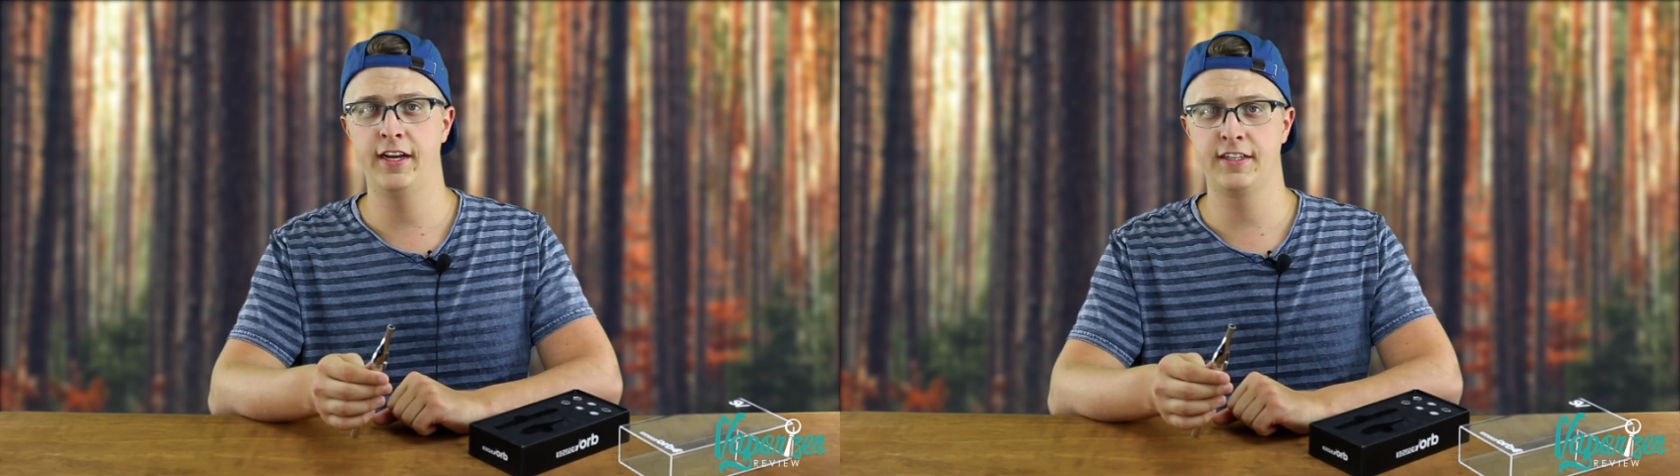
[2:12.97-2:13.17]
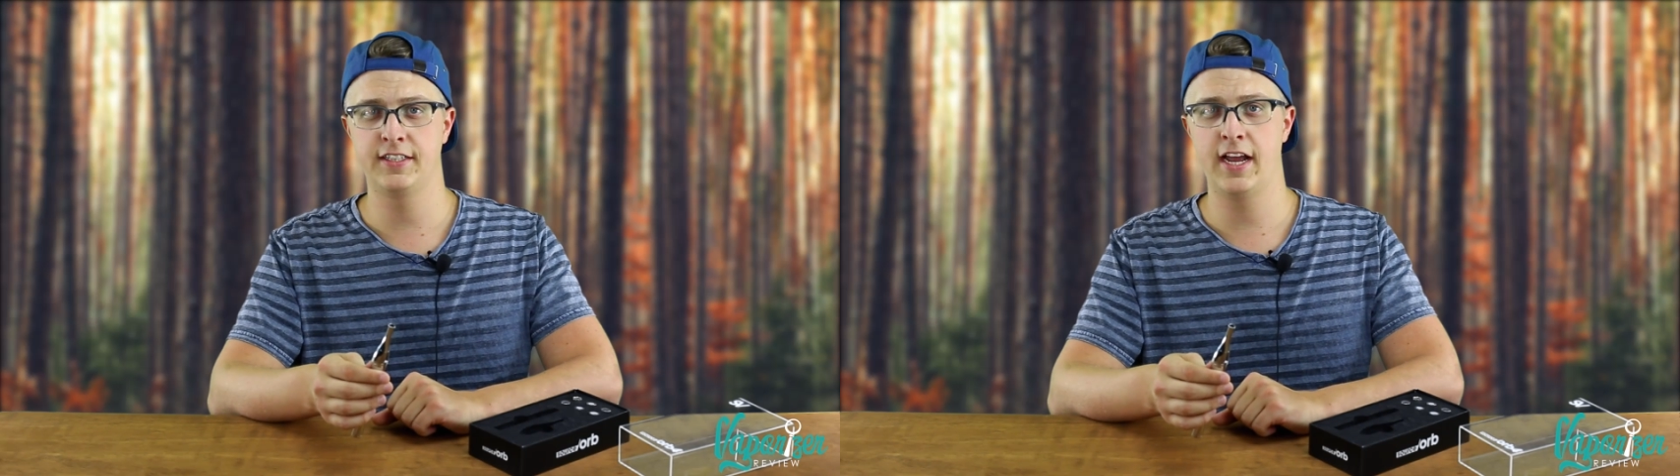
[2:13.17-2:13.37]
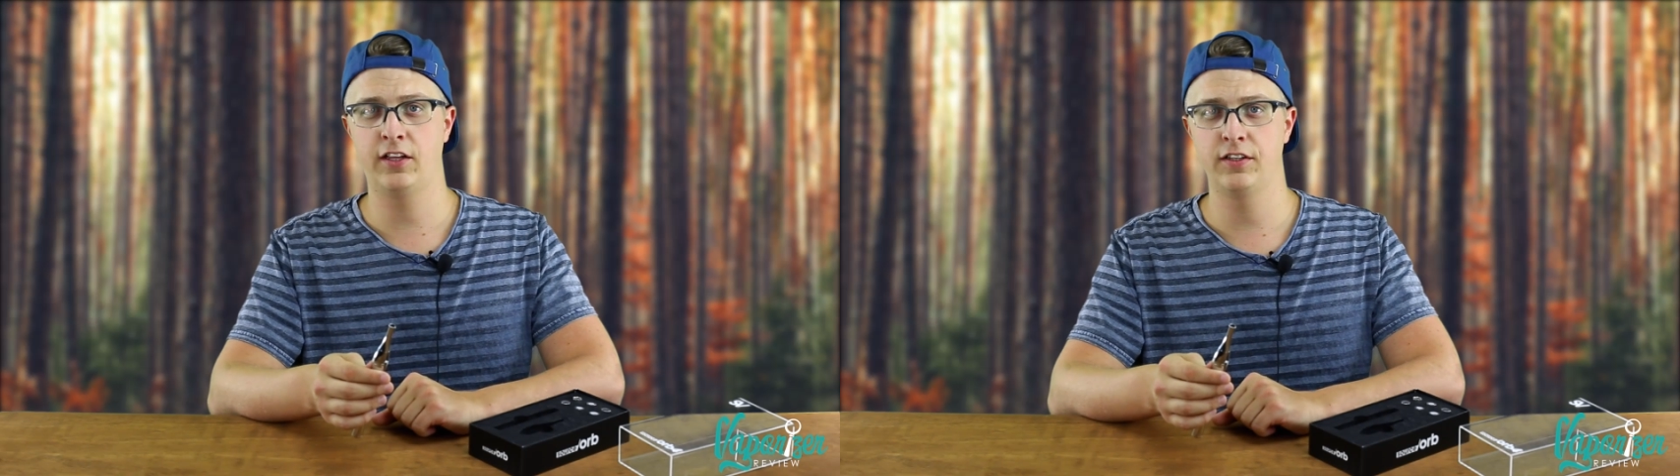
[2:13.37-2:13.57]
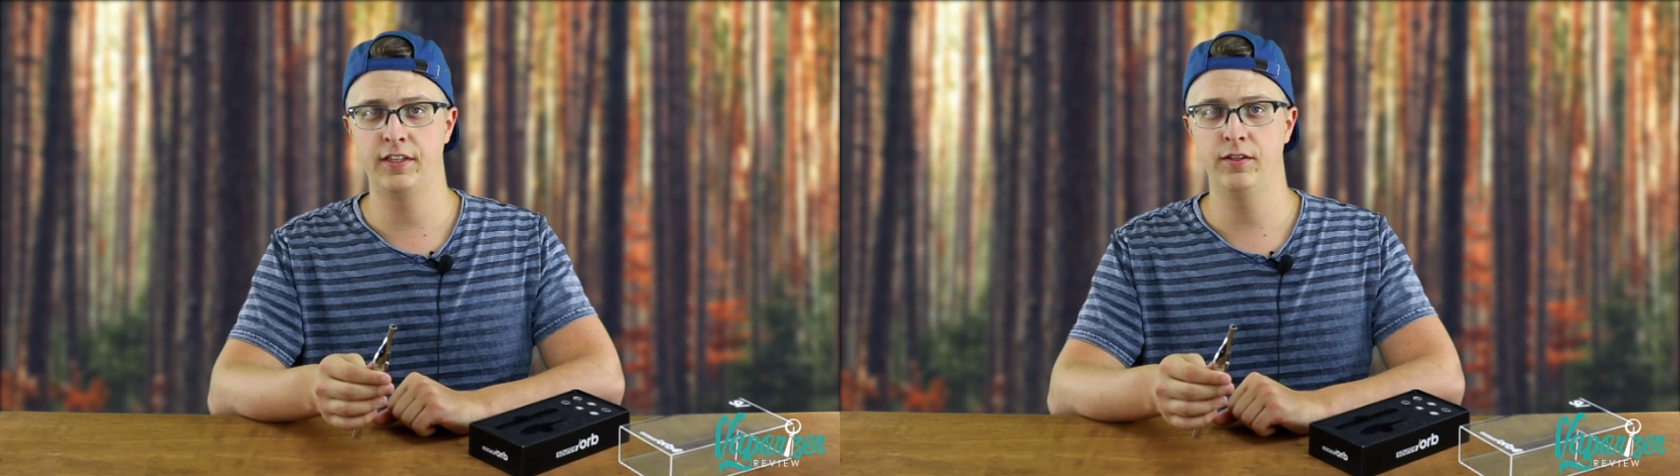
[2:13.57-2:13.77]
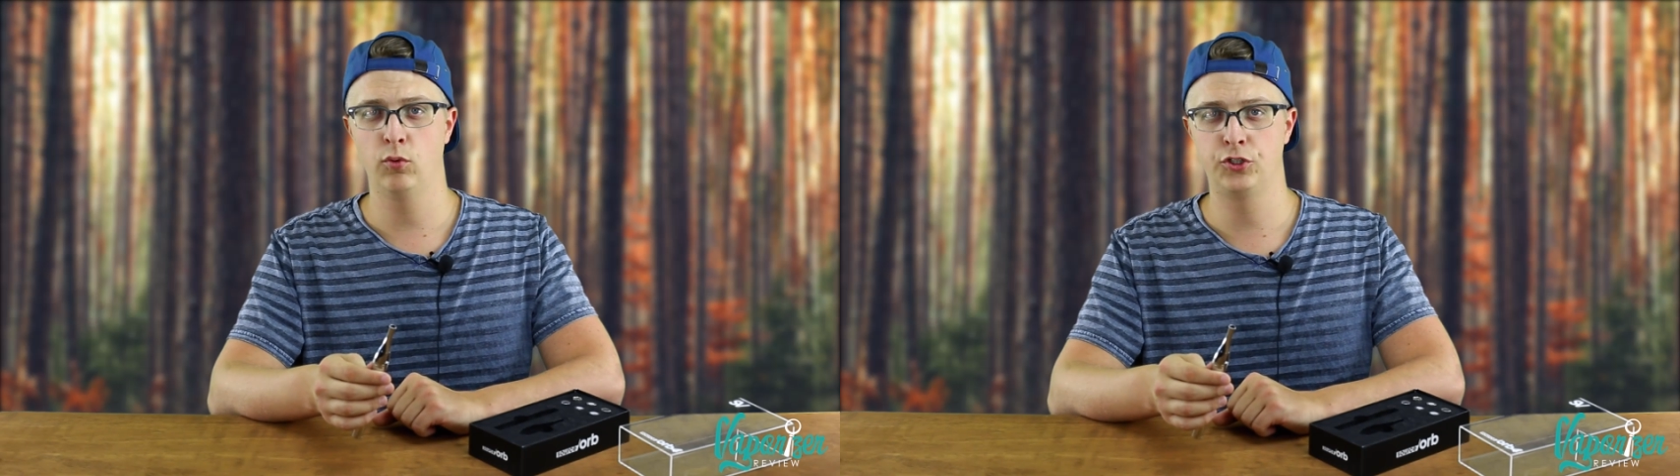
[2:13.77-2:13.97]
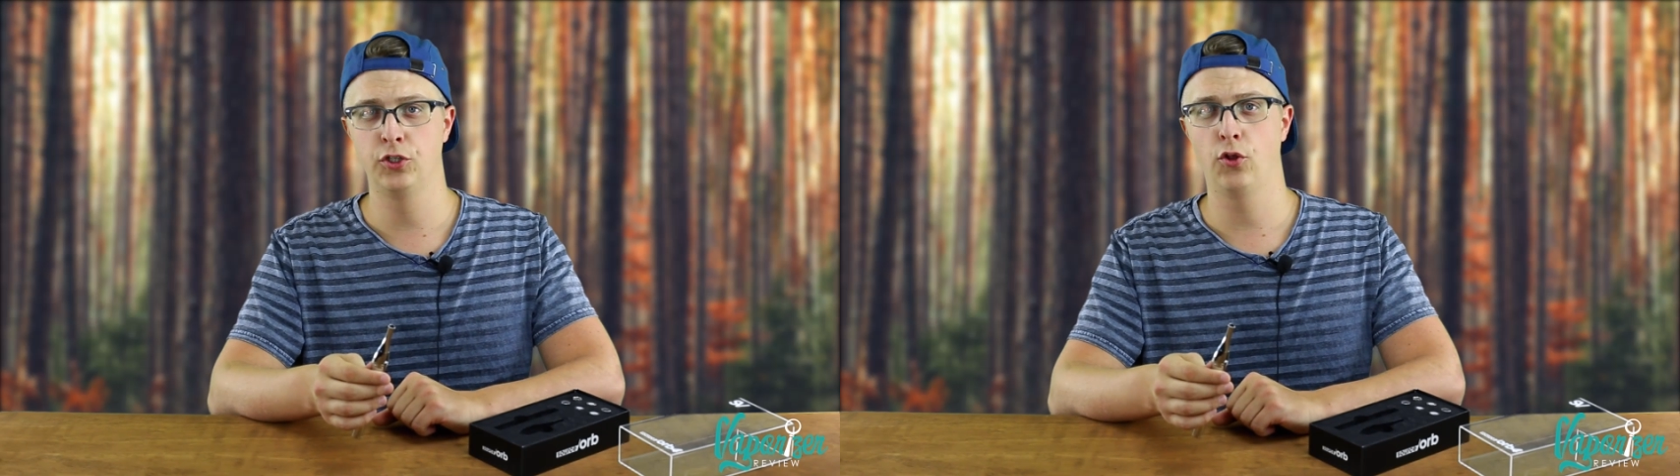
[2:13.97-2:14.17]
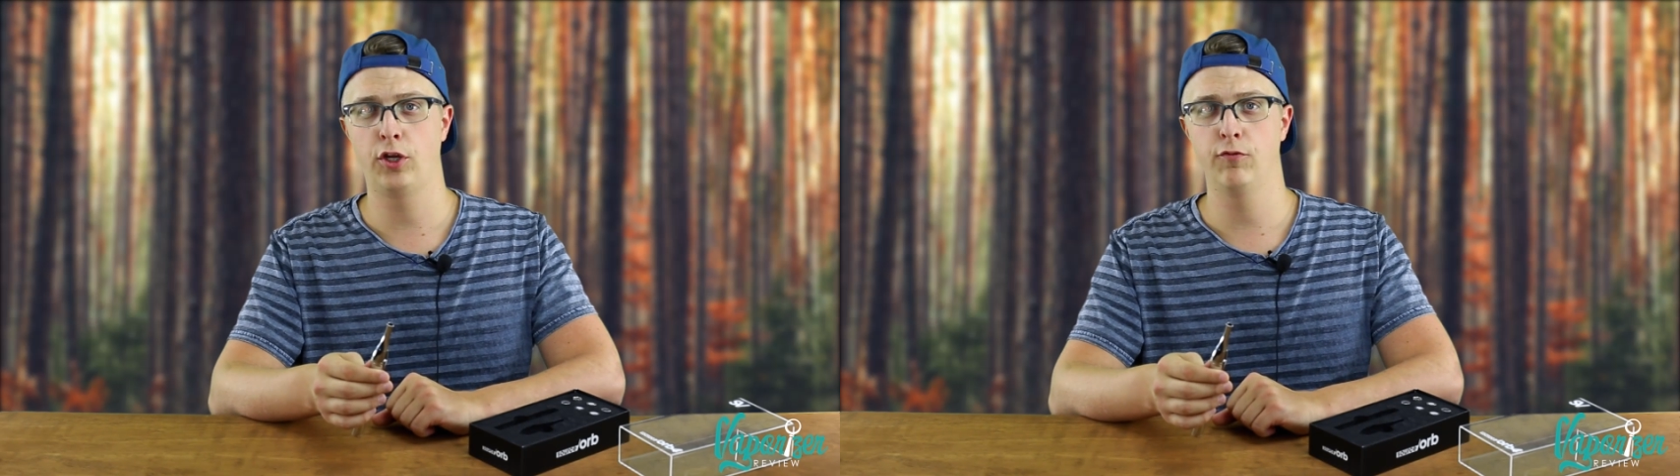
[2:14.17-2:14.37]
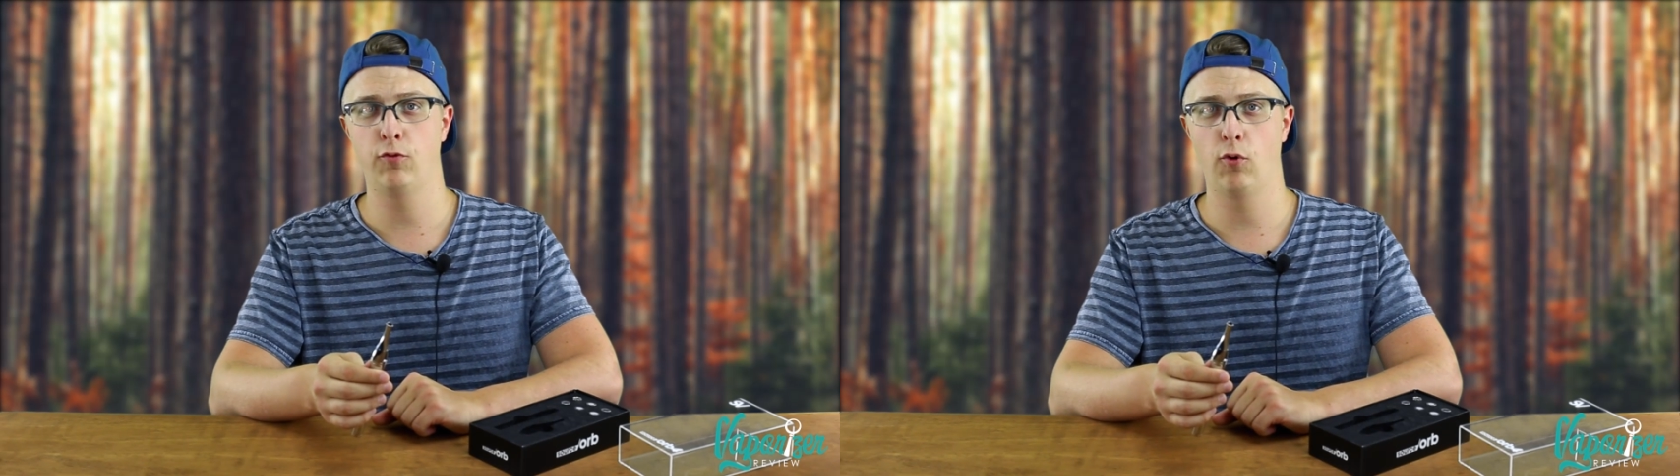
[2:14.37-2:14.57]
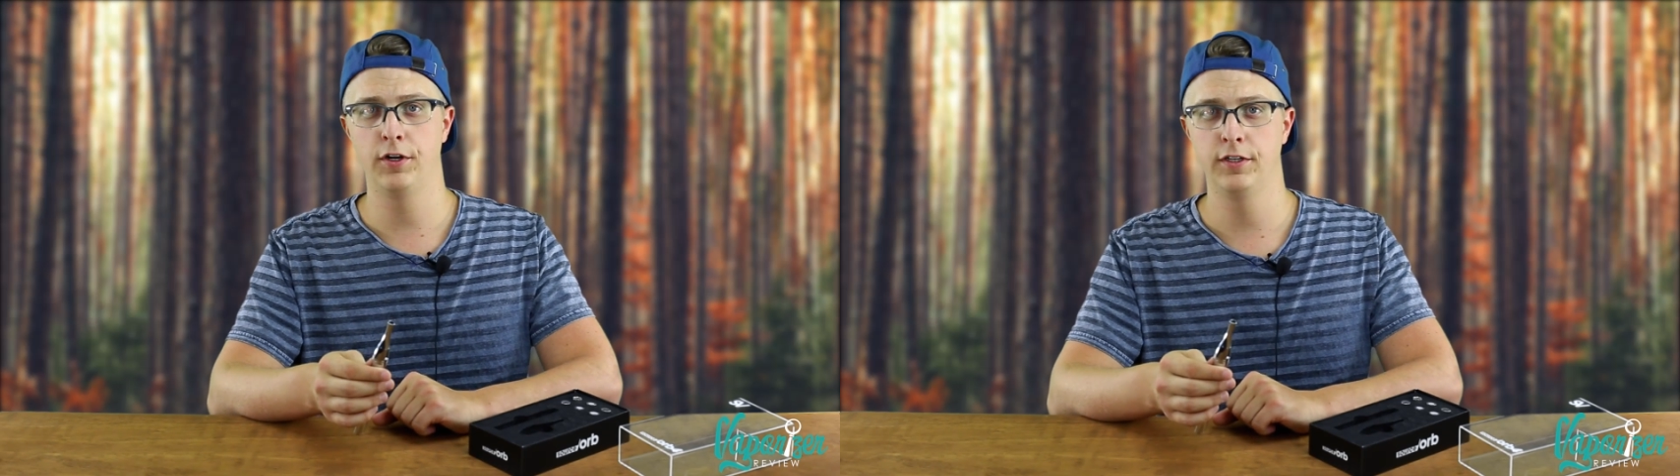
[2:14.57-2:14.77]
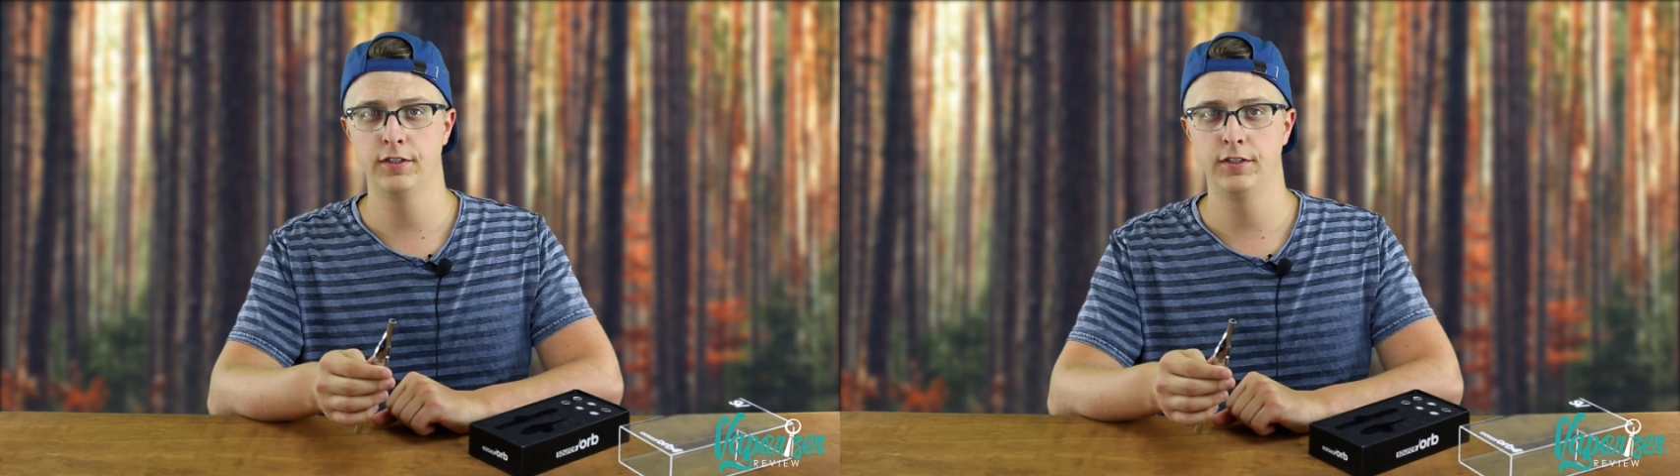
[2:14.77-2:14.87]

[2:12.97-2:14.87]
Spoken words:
exactly what you're looking for.